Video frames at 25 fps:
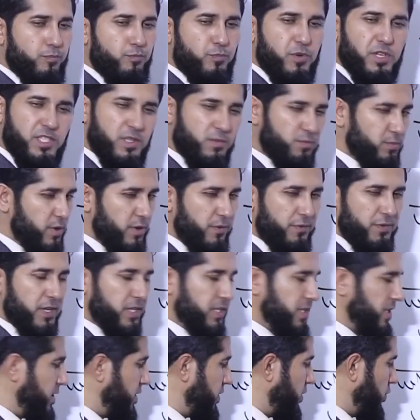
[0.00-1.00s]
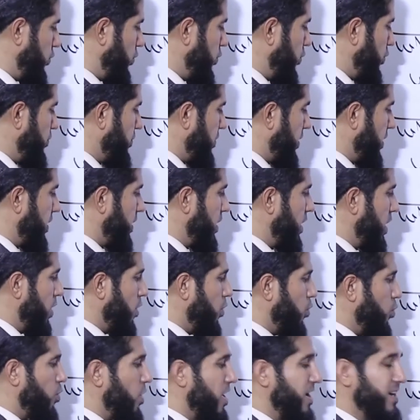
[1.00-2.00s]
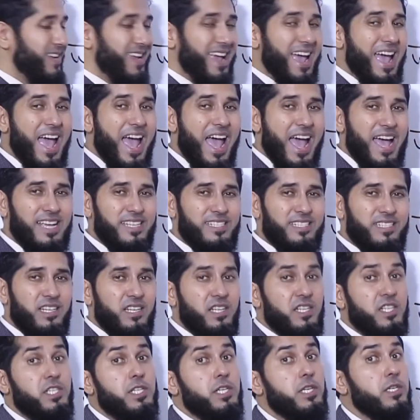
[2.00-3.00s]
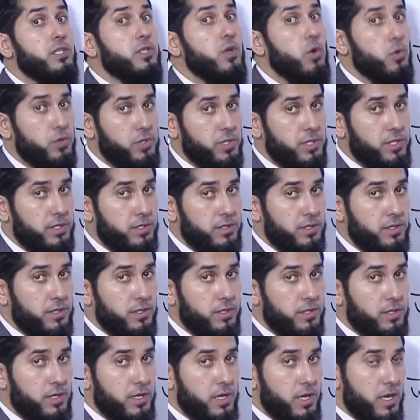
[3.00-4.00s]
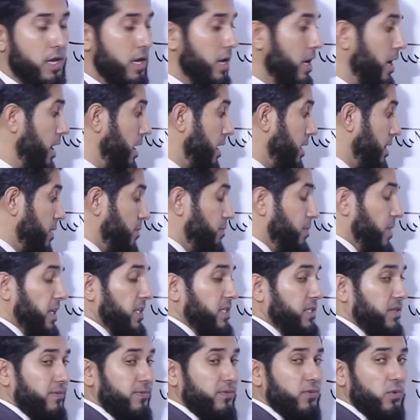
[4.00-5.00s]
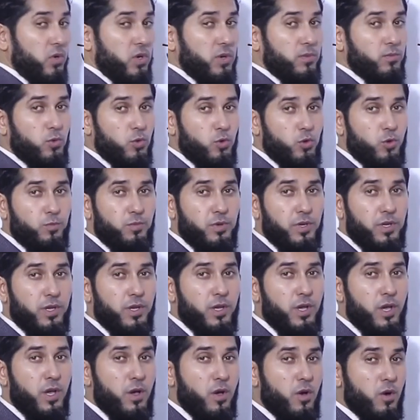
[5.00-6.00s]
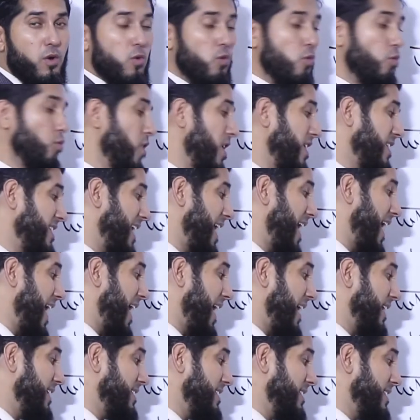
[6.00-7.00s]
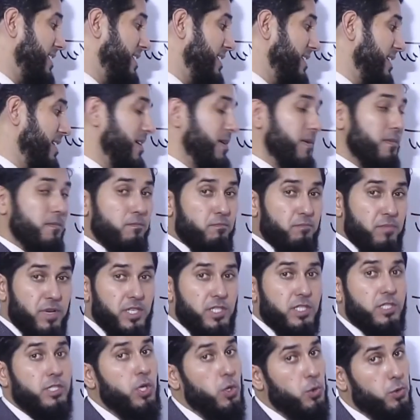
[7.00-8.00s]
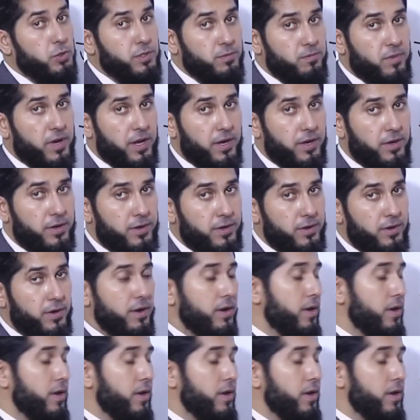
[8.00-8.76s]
Present perfect tense would be what has she cooked, and the passive form would be what has been cooked by her.